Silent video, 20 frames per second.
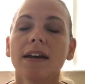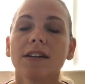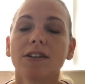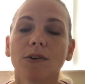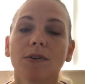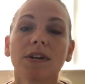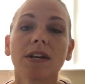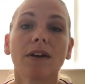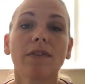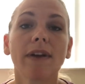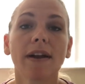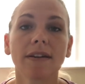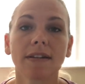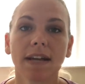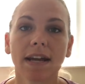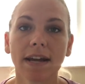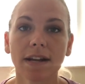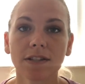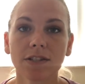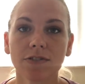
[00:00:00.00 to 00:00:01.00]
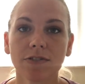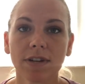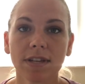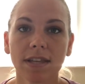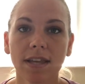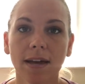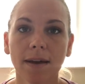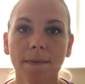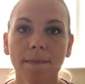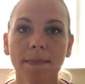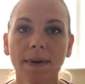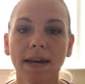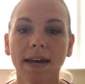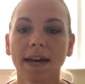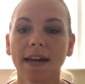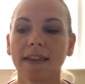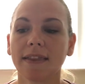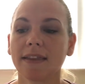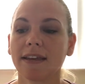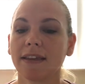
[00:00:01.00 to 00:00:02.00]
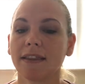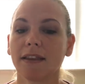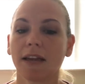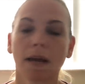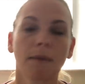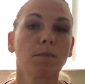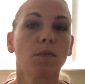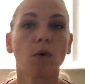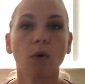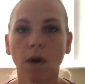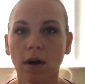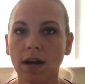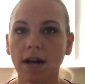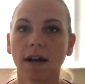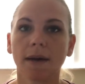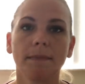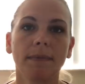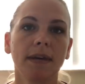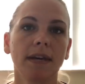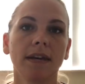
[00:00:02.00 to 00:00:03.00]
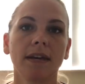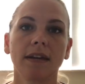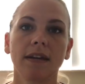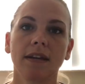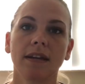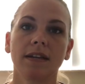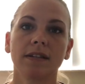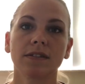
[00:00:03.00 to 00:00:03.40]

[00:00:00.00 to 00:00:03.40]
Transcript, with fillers: don't get around to answering them and then like more come in